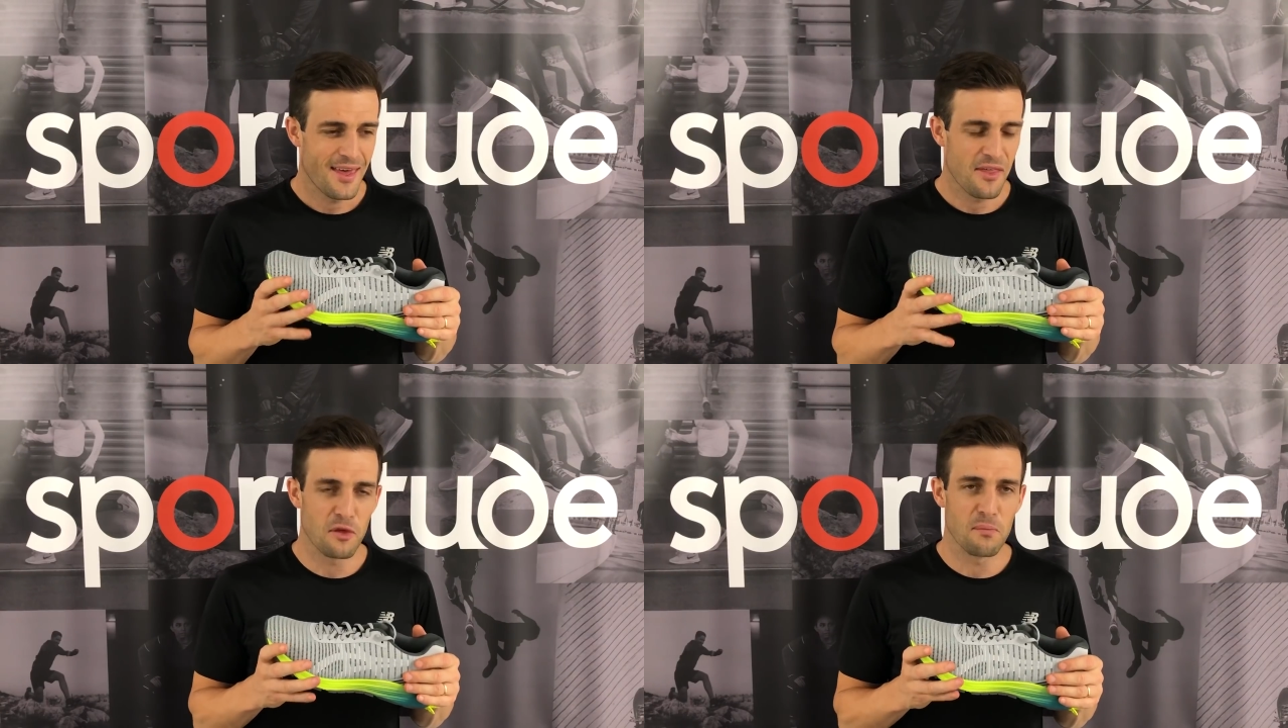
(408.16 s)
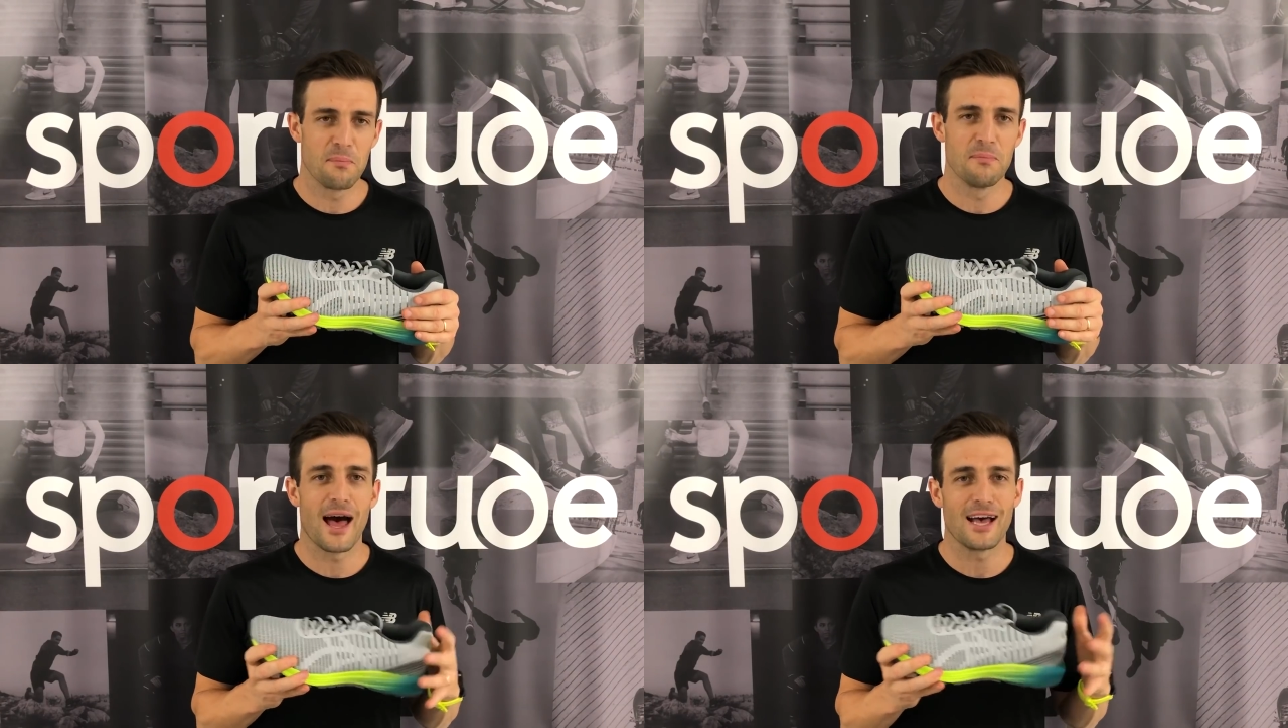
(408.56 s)
the
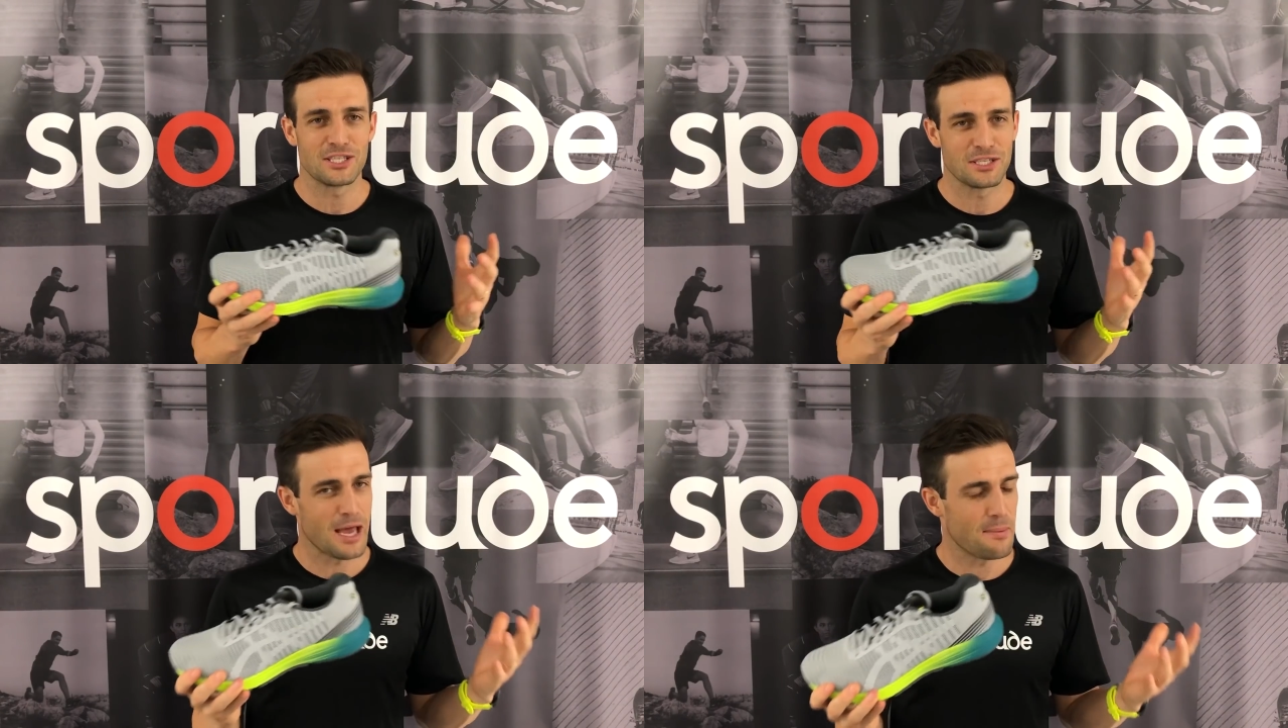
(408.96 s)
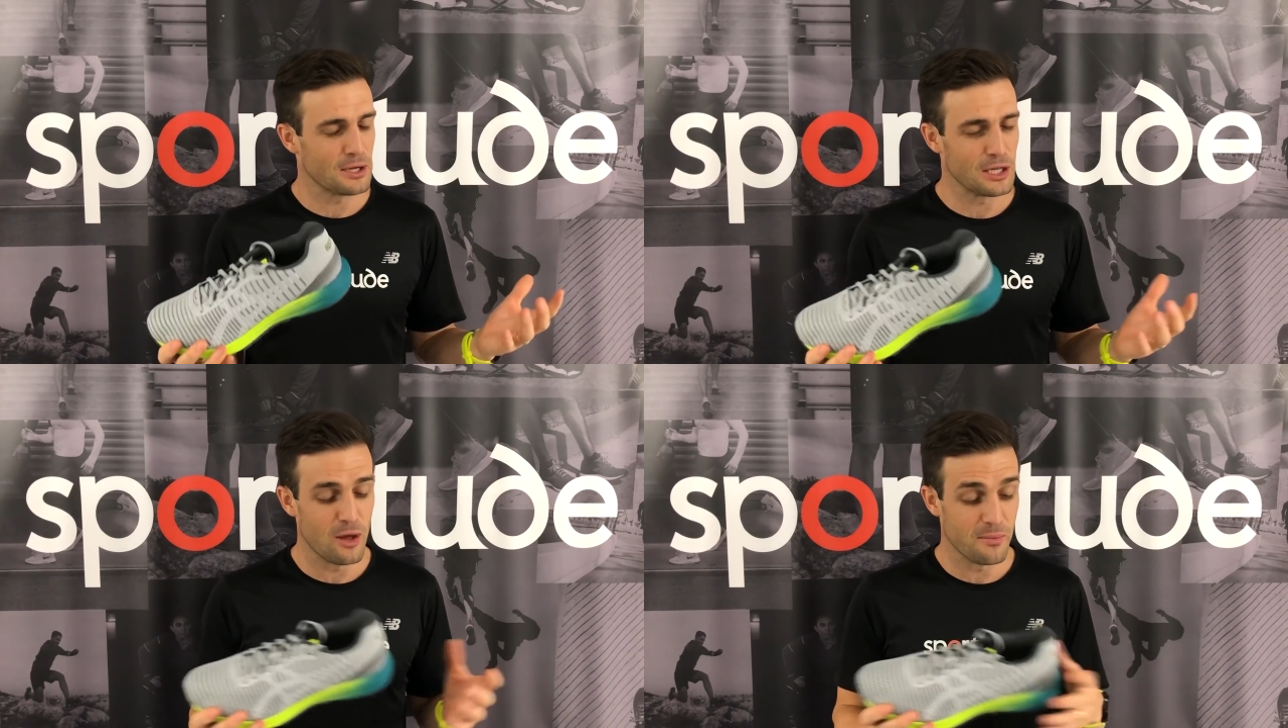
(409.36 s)
last couple
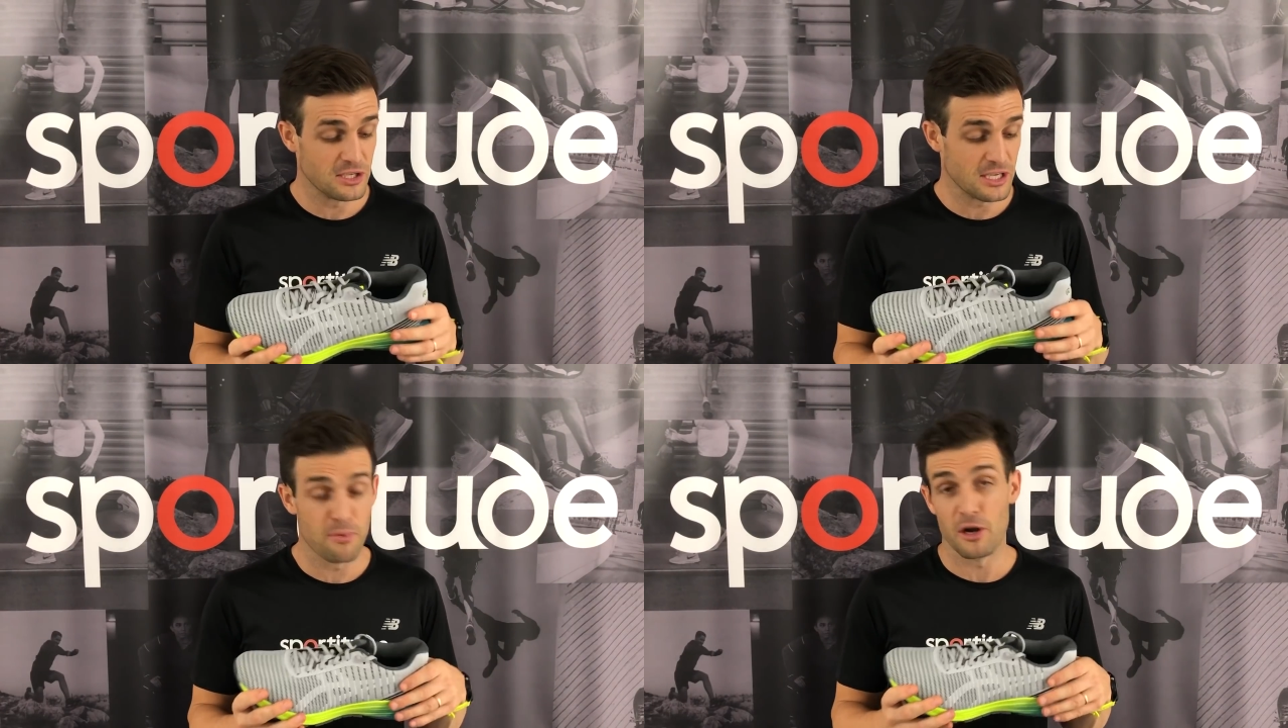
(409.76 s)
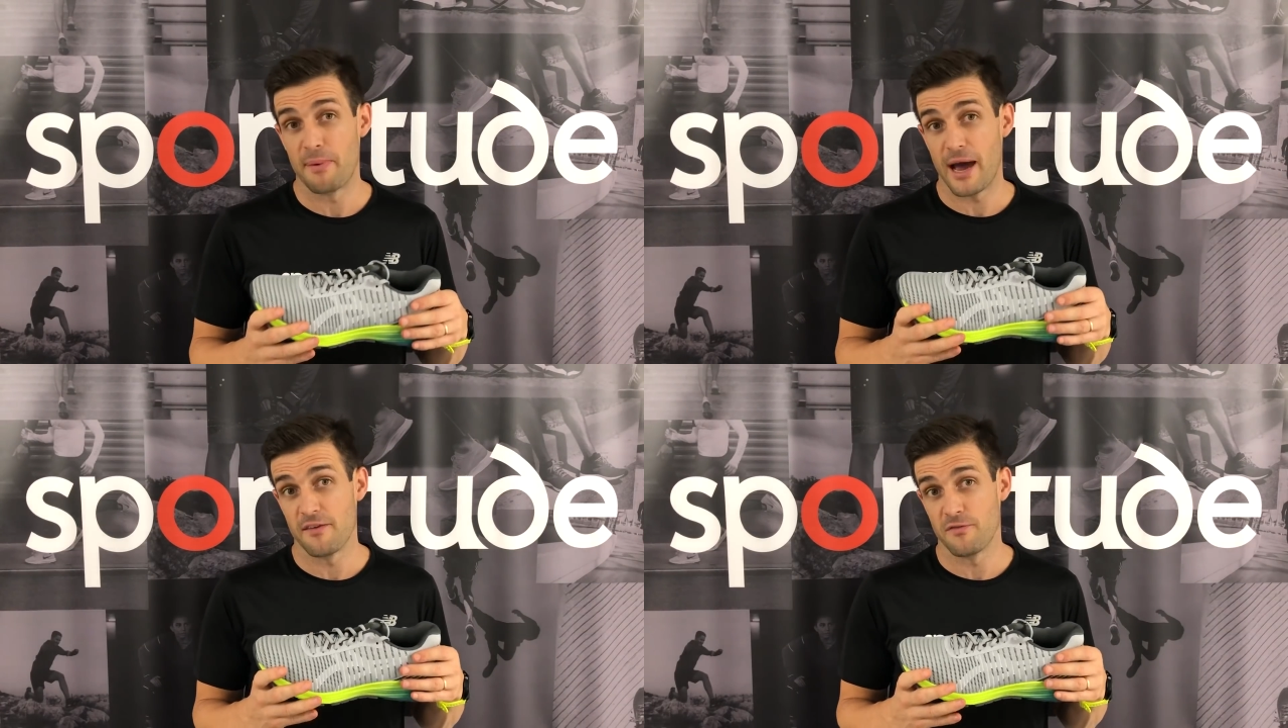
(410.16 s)
of kilometers are pretty
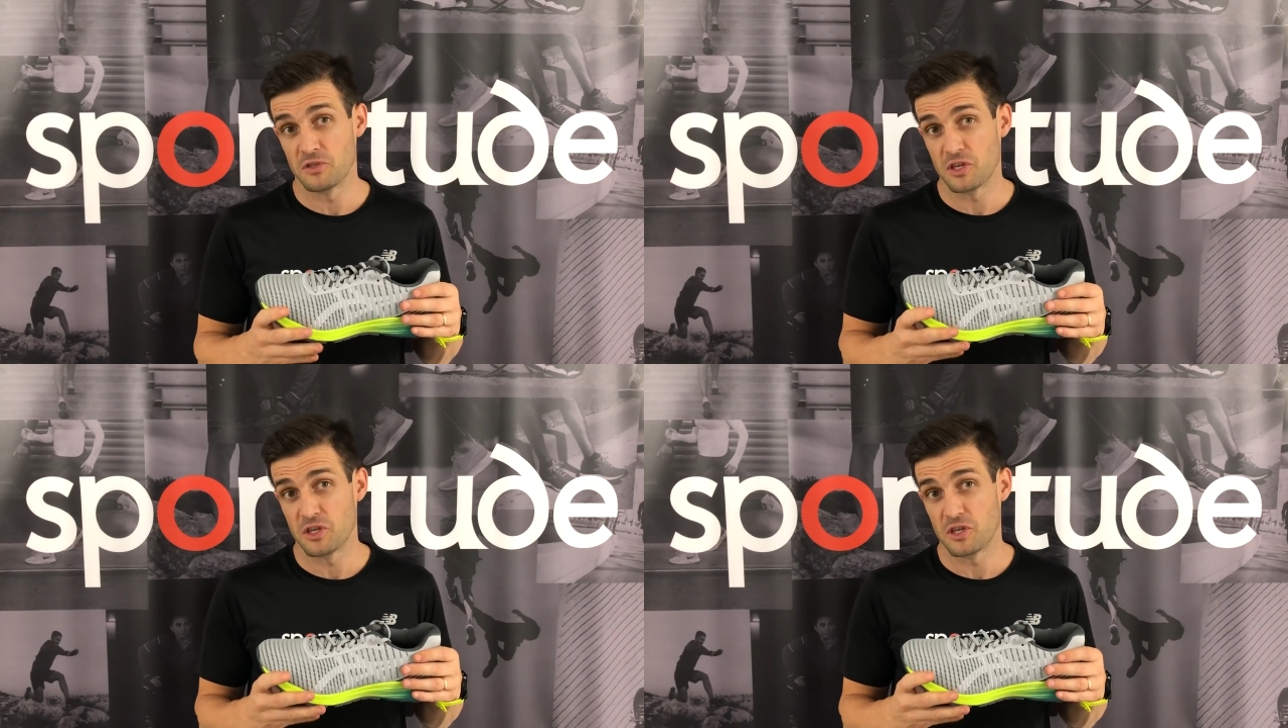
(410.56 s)
painful.